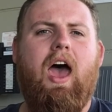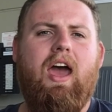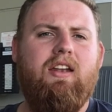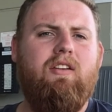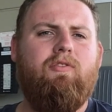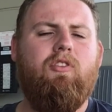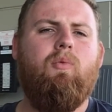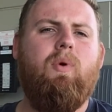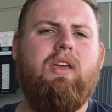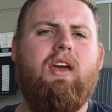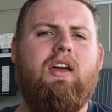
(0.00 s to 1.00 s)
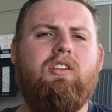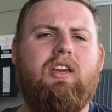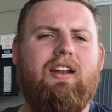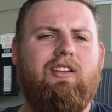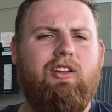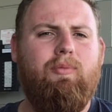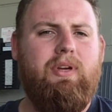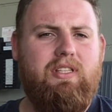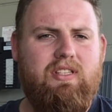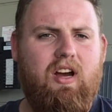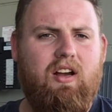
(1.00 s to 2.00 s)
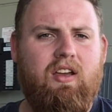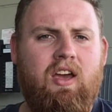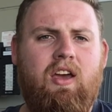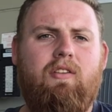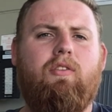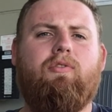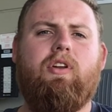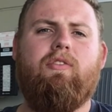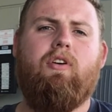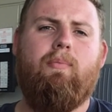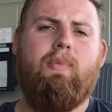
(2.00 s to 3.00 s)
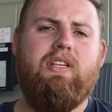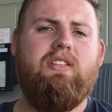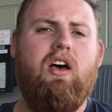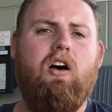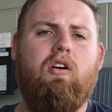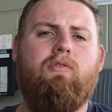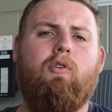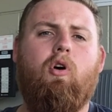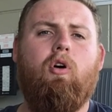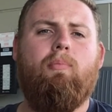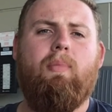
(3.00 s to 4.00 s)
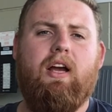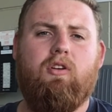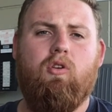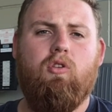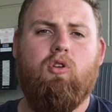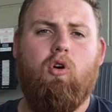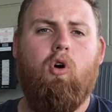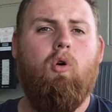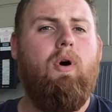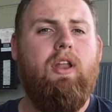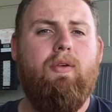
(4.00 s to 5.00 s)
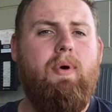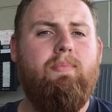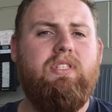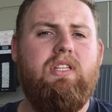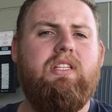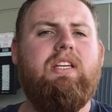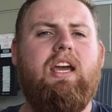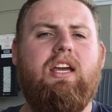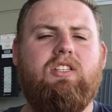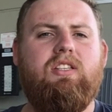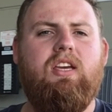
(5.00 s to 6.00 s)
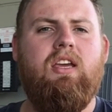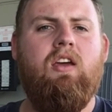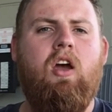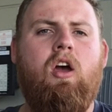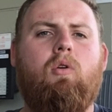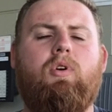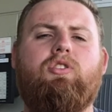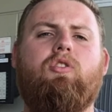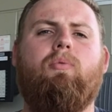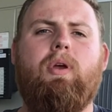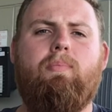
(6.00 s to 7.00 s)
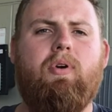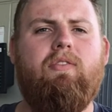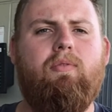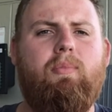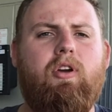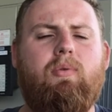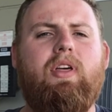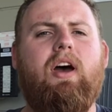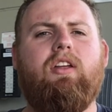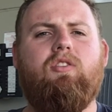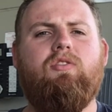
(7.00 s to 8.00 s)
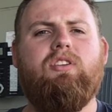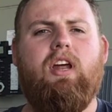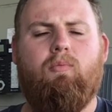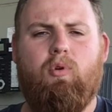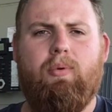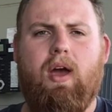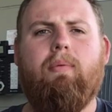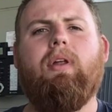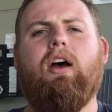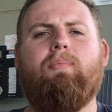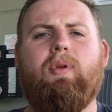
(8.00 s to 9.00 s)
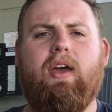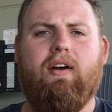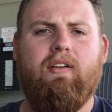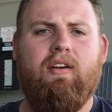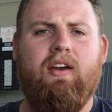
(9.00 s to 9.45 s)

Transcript: And if on the weekend you get a little bit stuck, feel free to find myself or Matt Cook or one of the members of the THC. We should all be pretty familiar with how to use it and we'll be able to help you out.